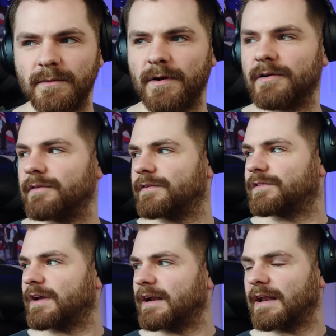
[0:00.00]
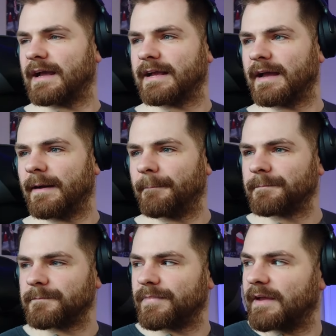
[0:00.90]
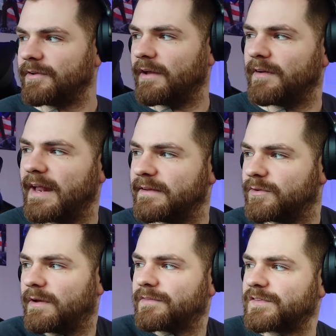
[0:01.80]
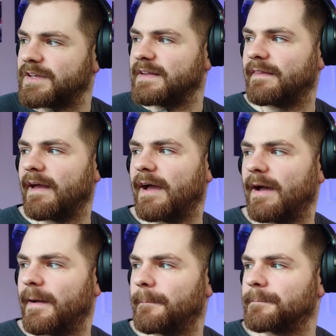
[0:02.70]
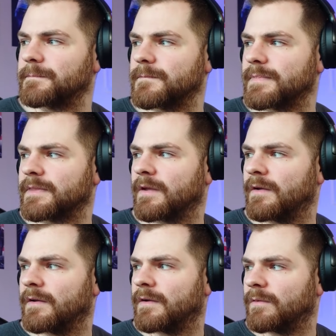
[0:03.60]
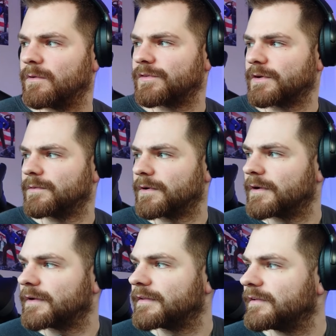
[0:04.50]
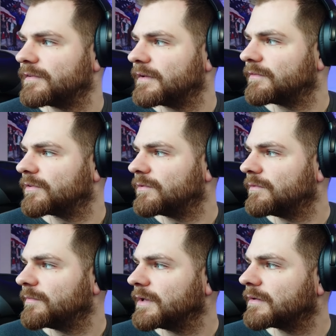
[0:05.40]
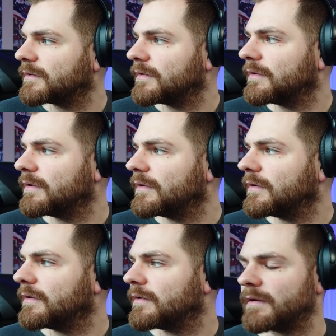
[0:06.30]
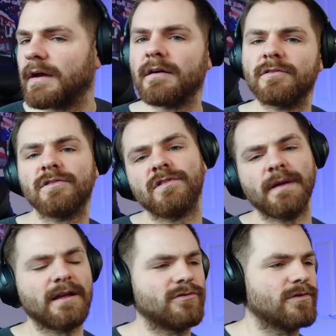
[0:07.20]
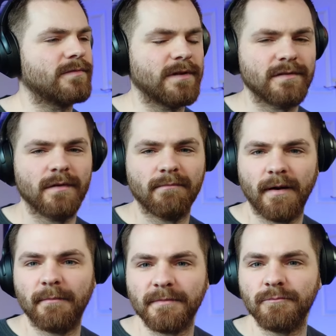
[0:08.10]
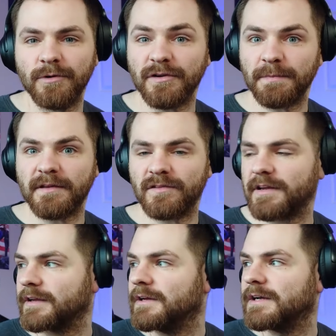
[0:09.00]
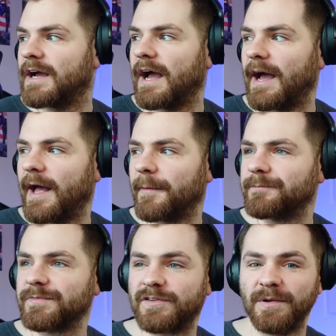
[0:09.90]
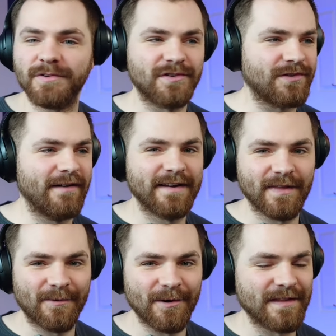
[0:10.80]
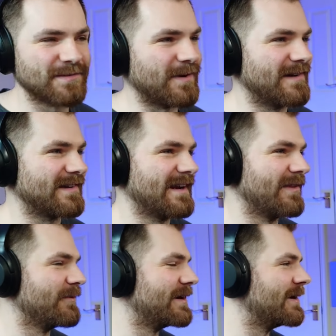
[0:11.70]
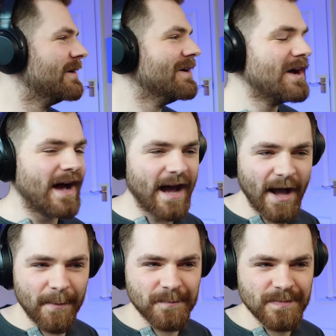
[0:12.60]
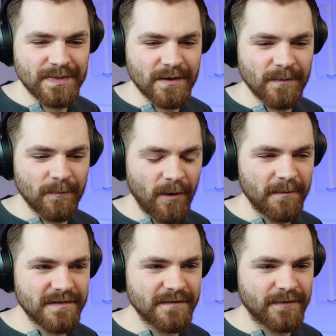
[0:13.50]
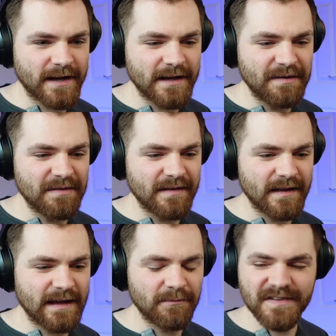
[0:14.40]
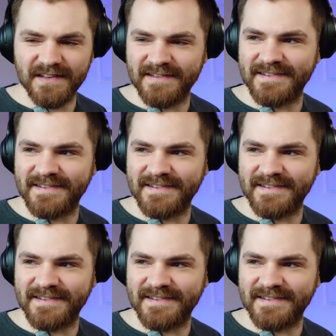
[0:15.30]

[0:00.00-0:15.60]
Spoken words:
me wonder if it's kind of like, have you ever, any of you ever seen that, what's it called? I don't know. These anything to do with me? No, I was just making sure there's a, but I'm, we're expecting something. Someone's just driving down the road. That's why I was looking out the window. What was the freaking, was it